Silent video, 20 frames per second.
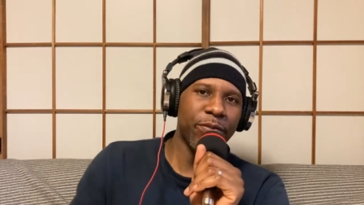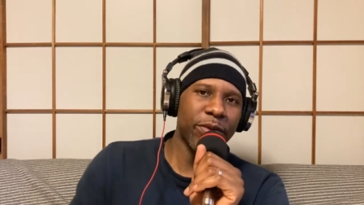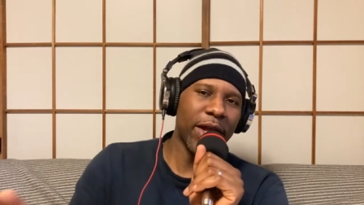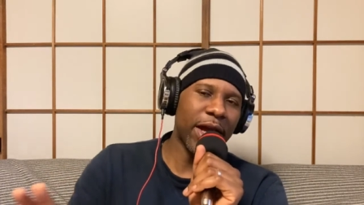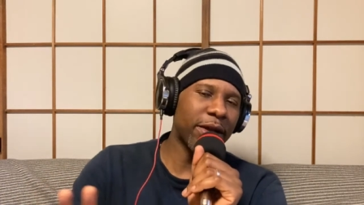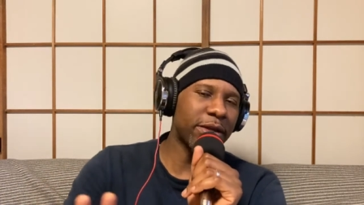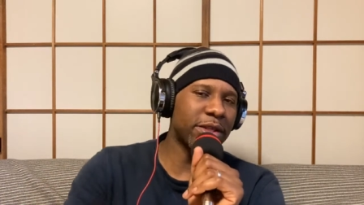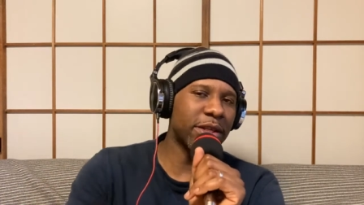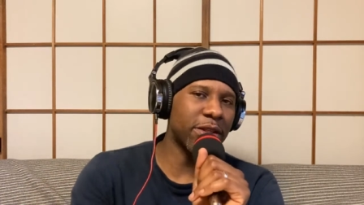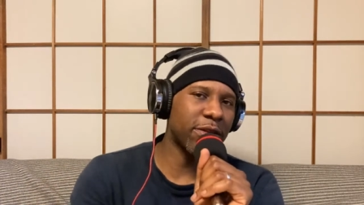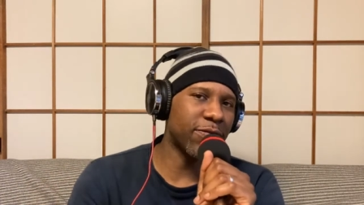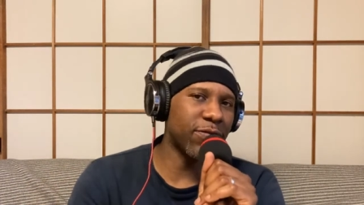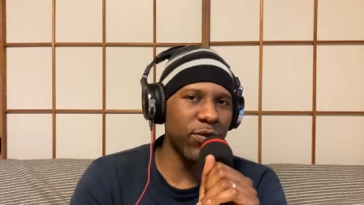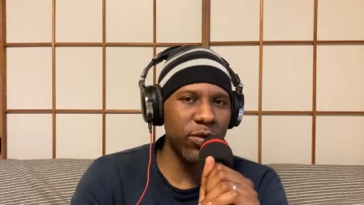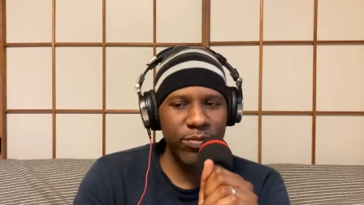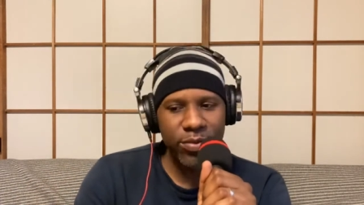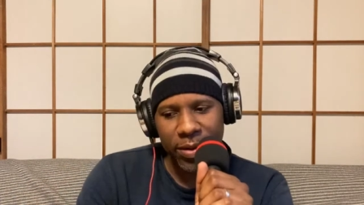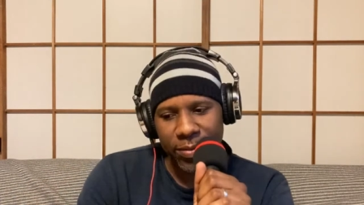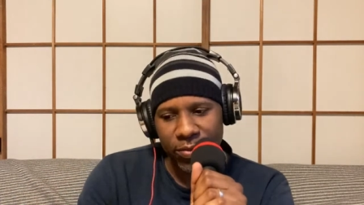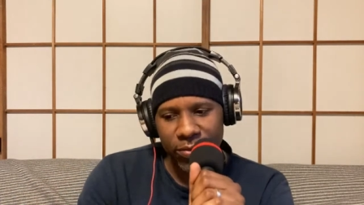I would say the
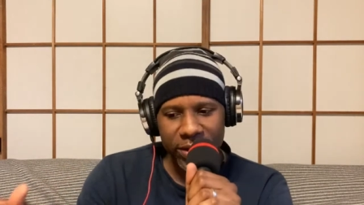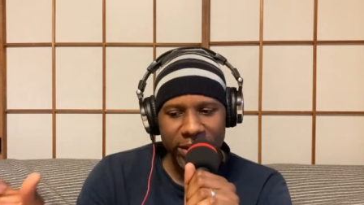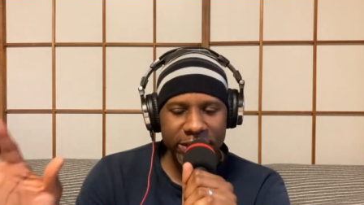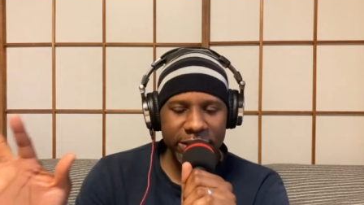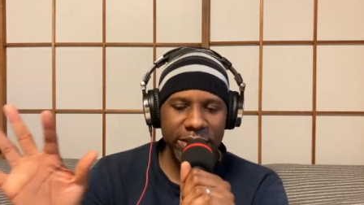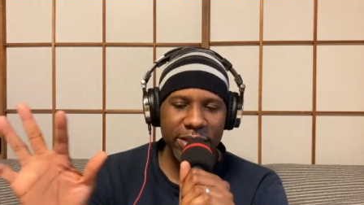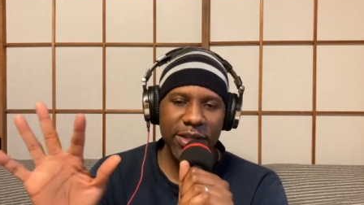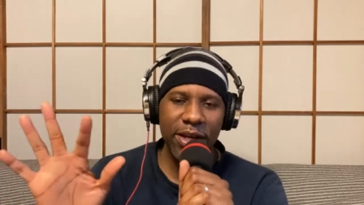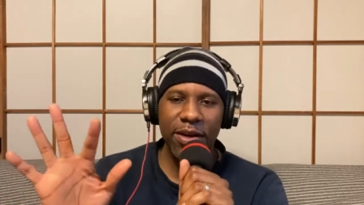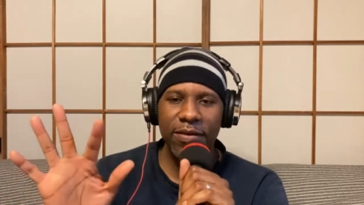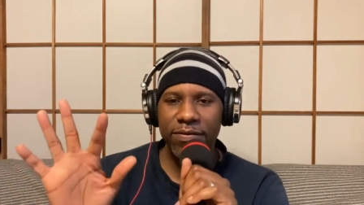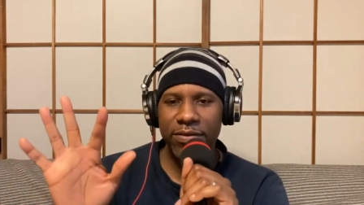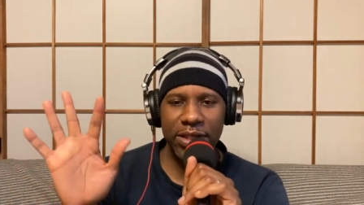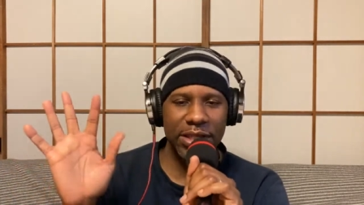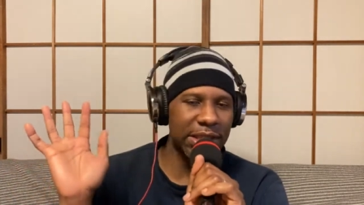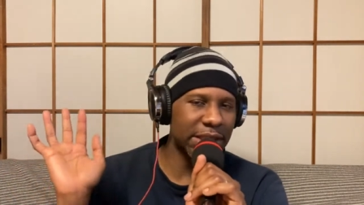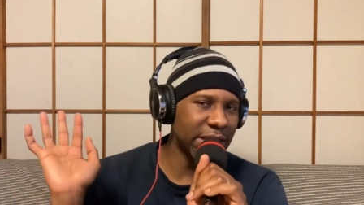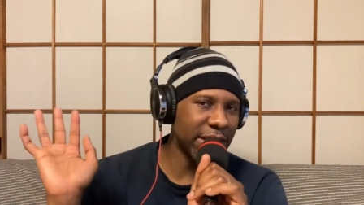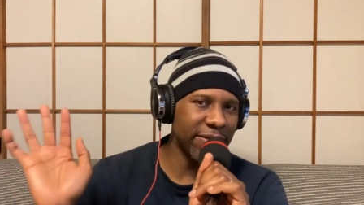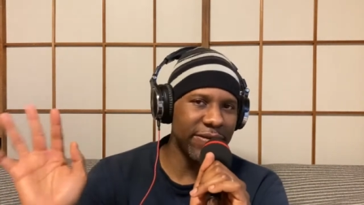food preparation stuff,
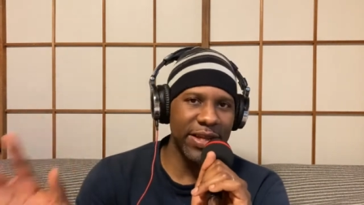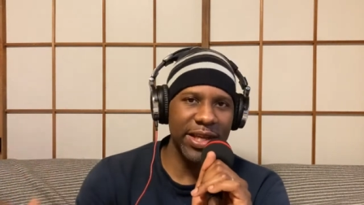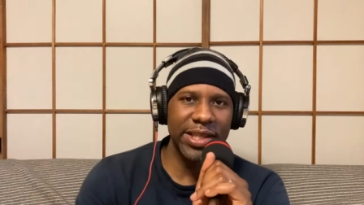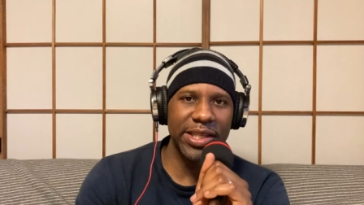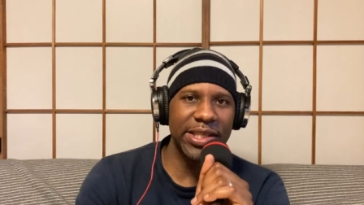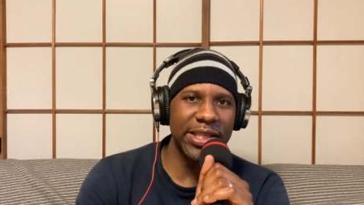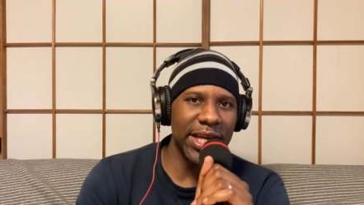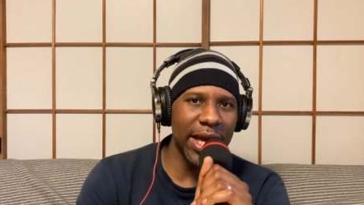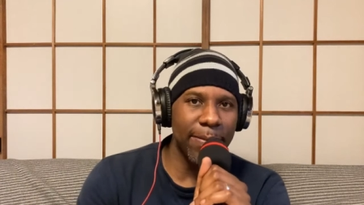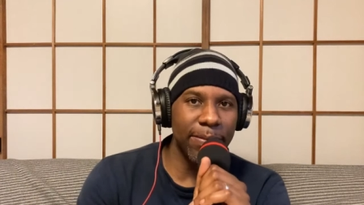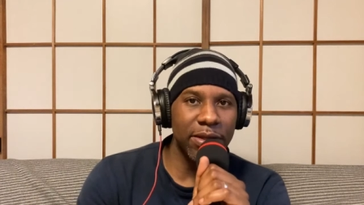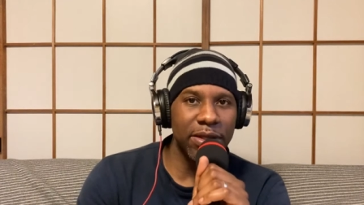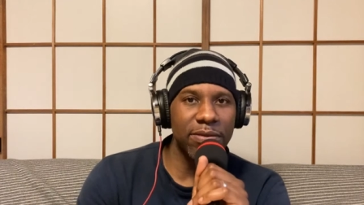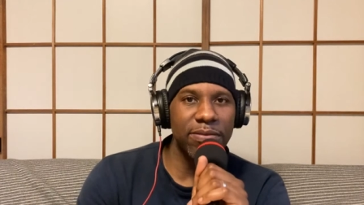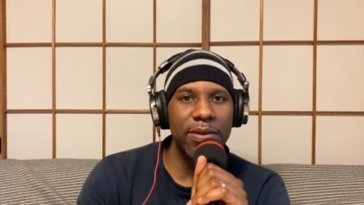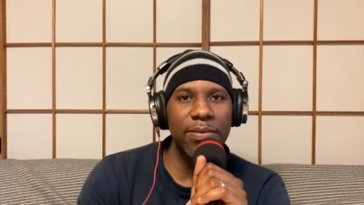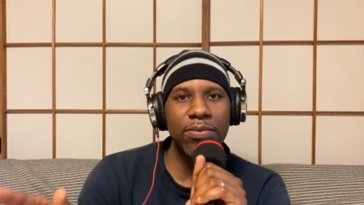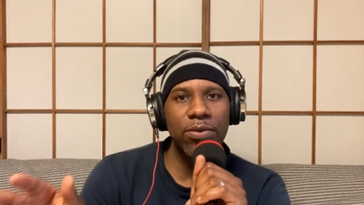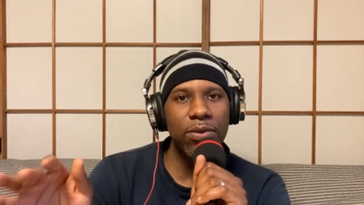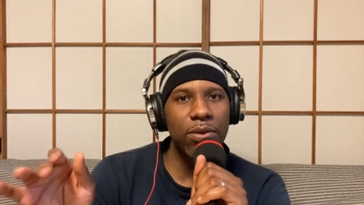just leave that to Japanese
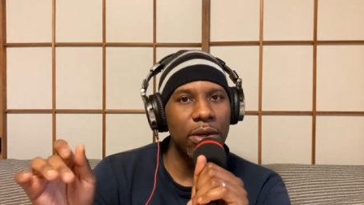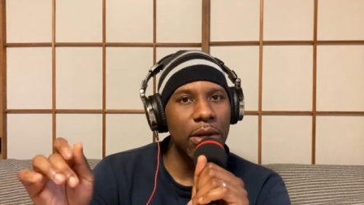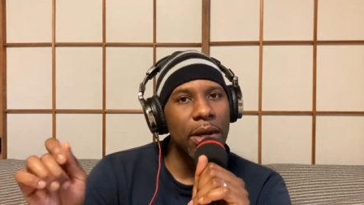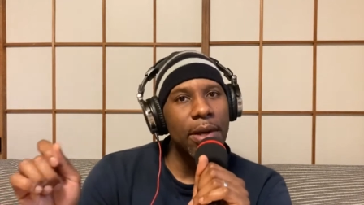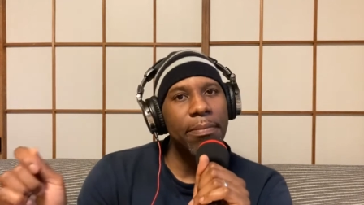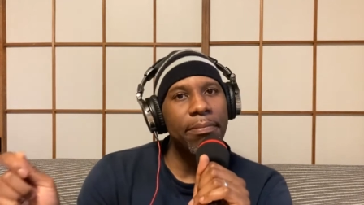people,